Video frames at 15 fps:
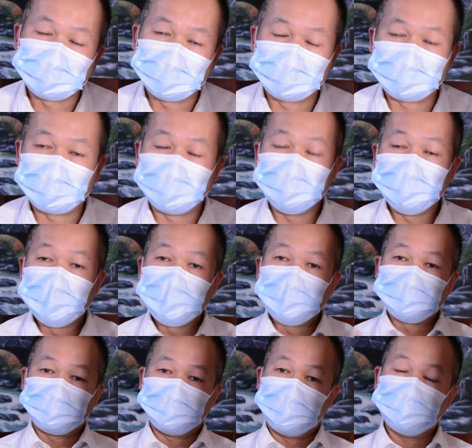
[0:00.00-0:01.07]
Okay,
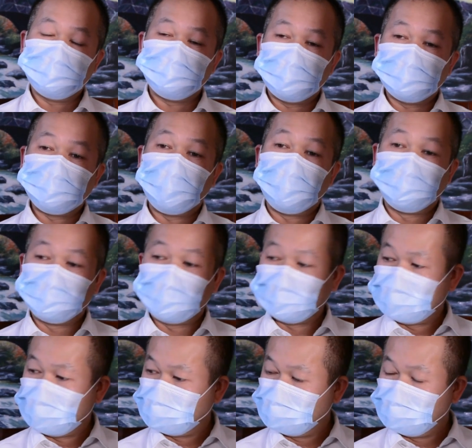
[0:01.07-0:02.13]
so that's
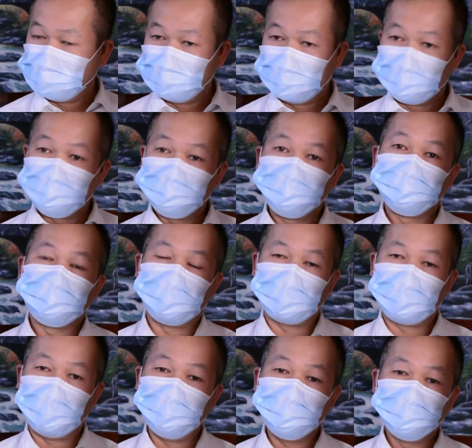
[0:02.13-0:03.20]
how you do them.
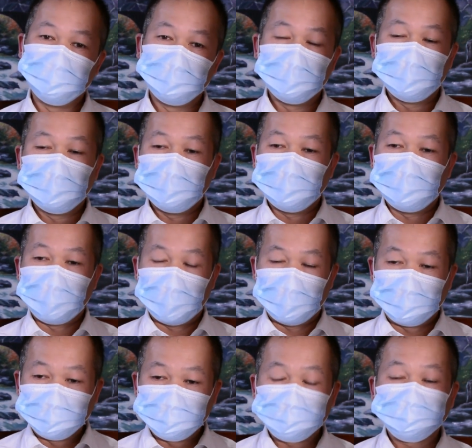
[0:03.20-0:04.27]
Okay, now
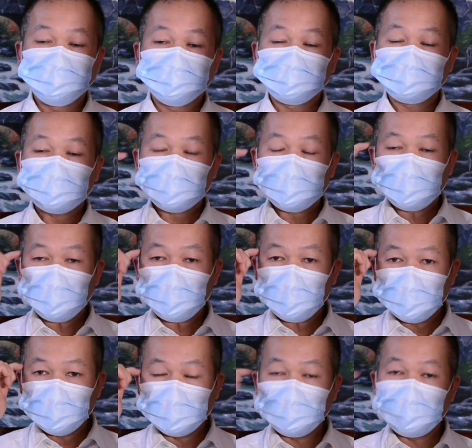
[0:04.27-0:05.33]

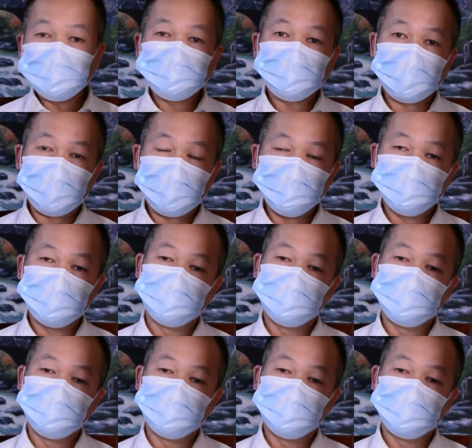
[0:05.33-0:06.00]
with this type,